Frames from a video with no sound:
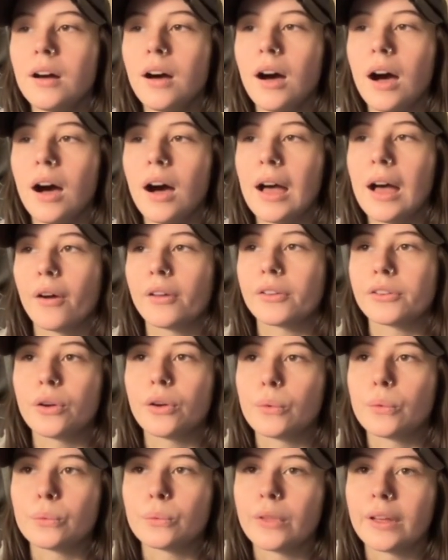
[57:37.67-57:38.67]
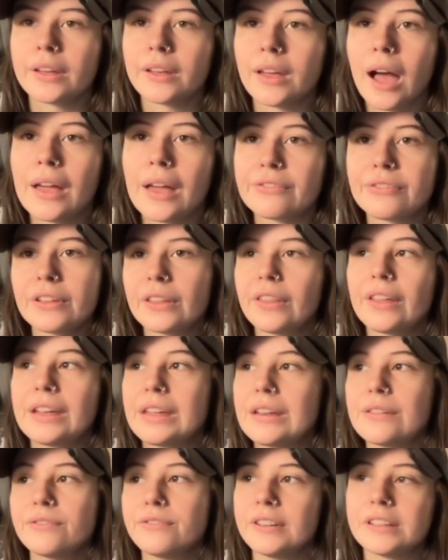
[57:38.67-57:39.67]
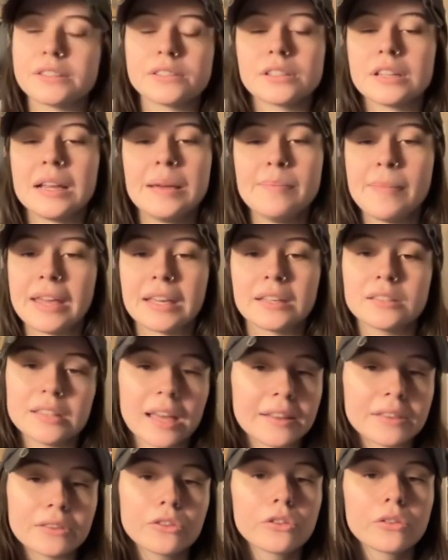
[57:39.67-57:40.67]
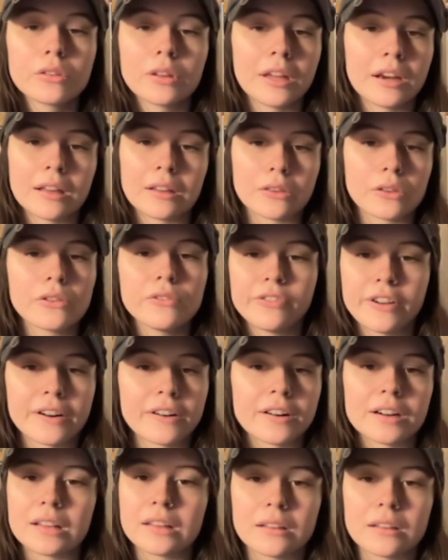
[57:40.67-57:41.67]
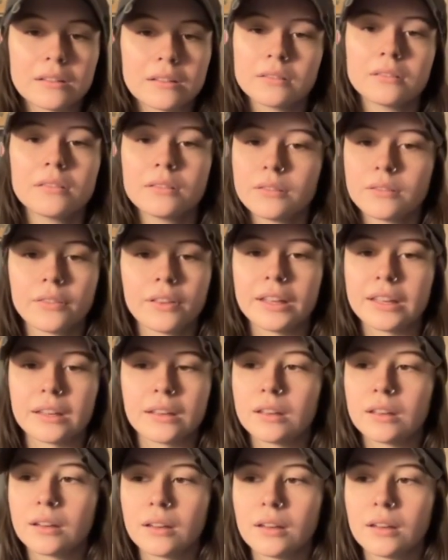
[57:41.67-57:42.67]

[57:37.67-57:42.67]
I also like I feel like it fits and it makes sense and it's very like